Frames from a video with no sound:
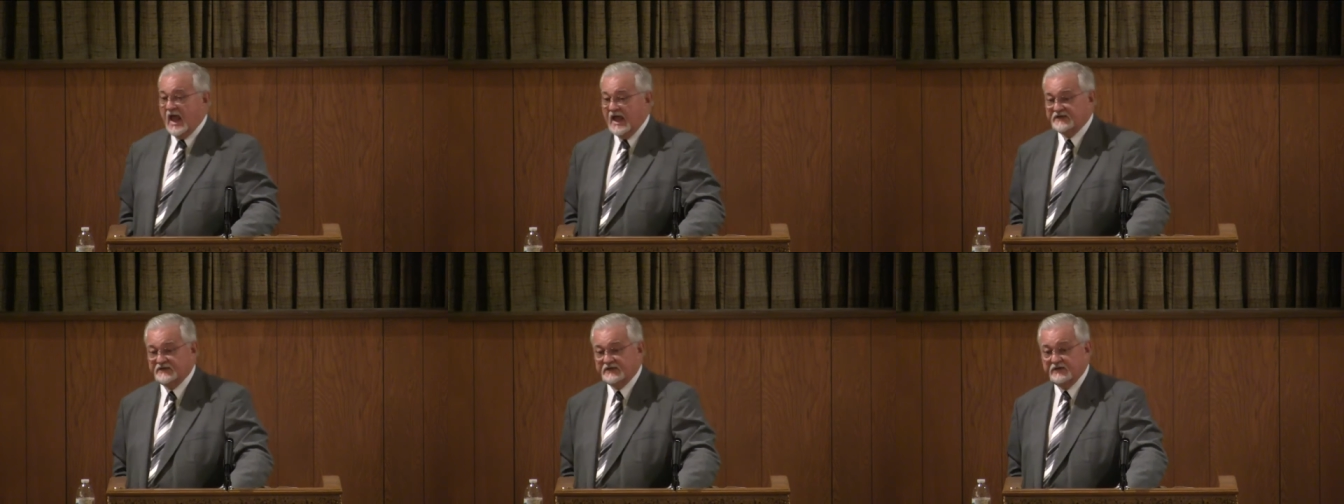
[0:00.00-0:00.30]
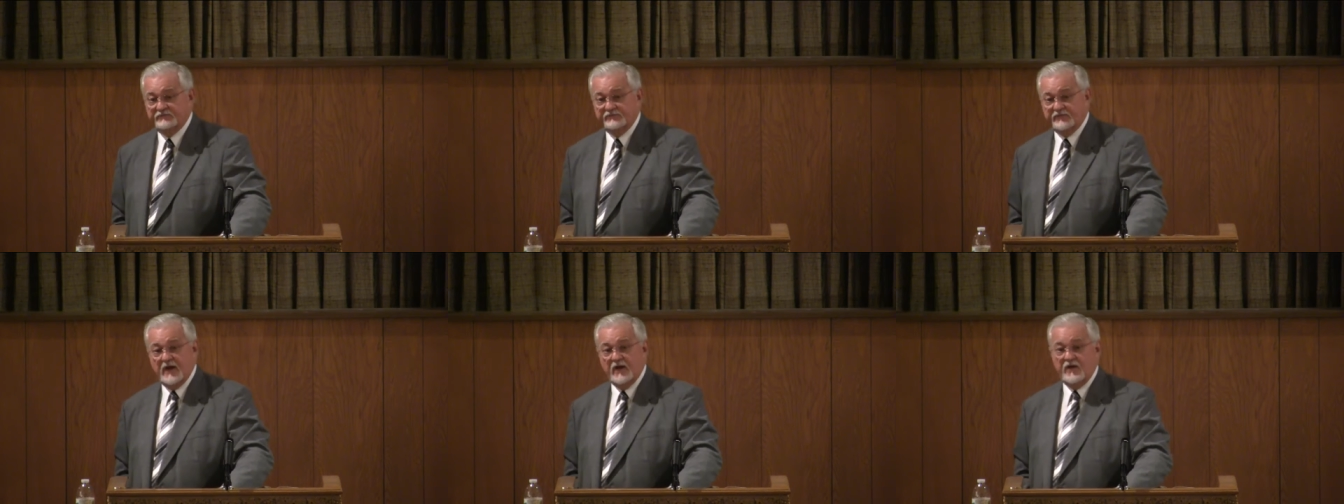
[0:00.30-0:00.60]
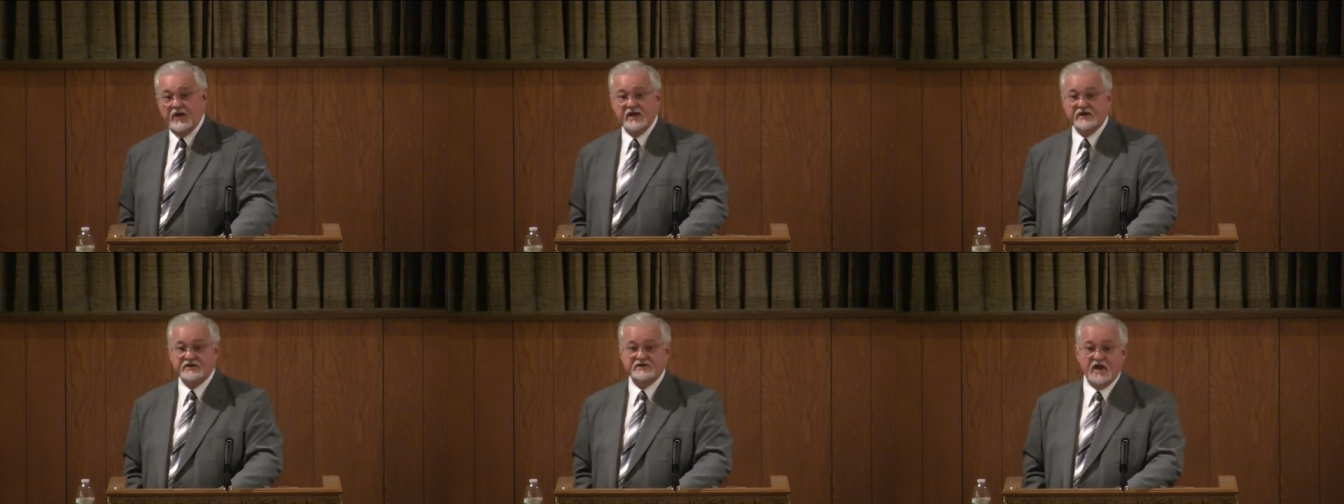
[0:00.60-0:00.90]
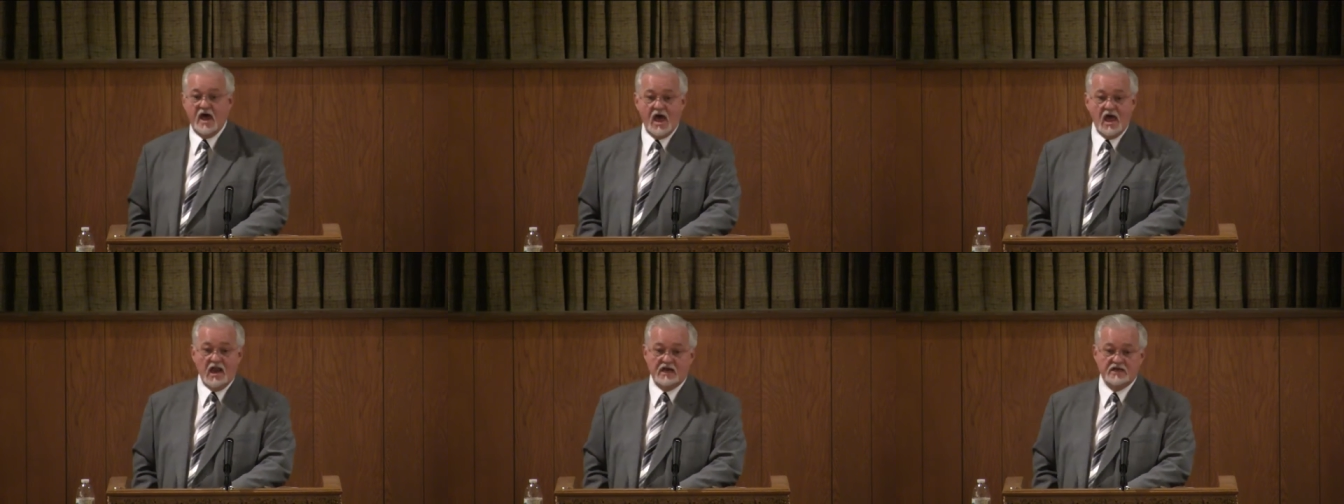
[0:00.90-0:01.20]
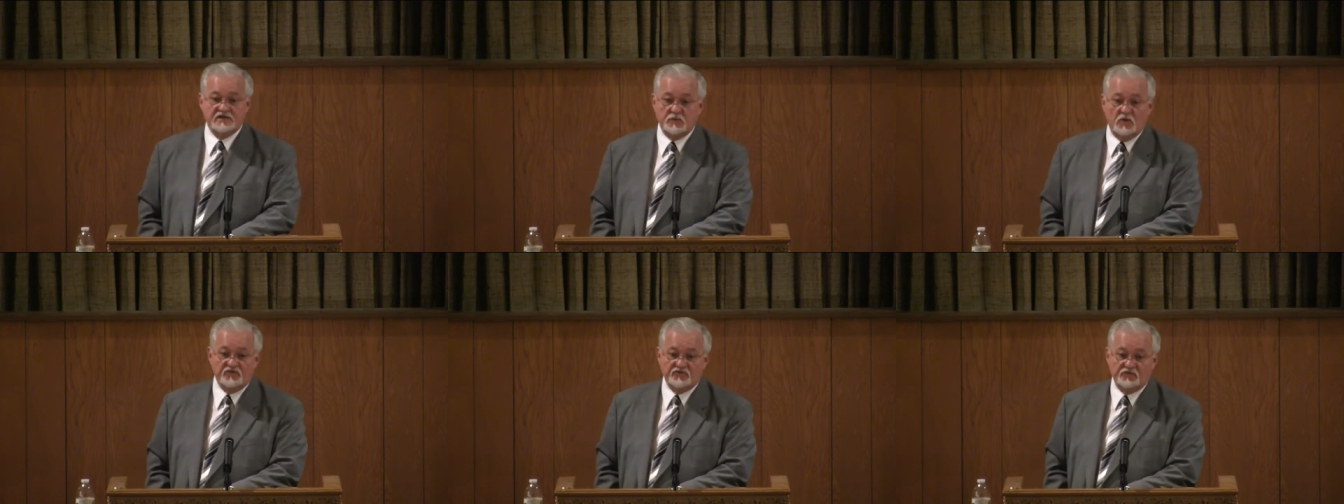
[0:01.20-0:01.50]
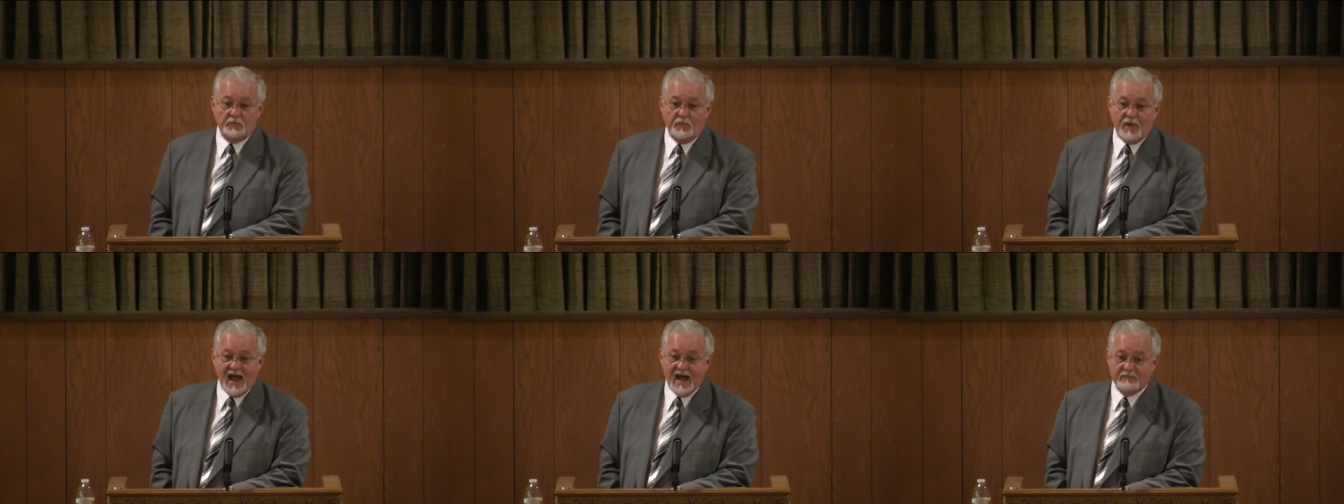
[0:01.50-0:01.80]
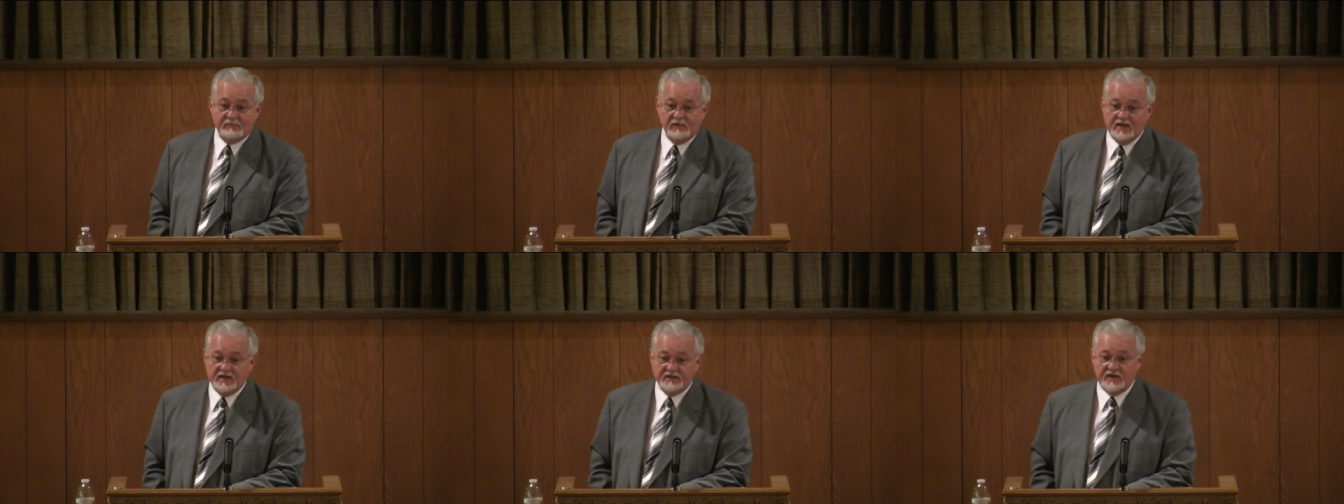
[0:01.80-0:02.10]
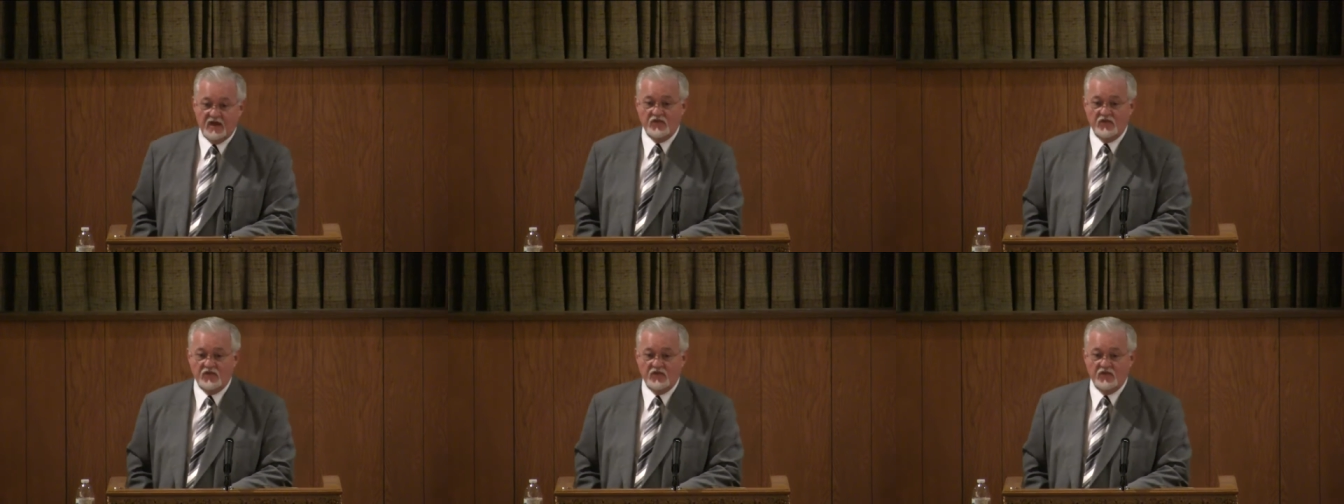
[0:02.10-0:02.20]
as if they're as knowledgeable of the Bible as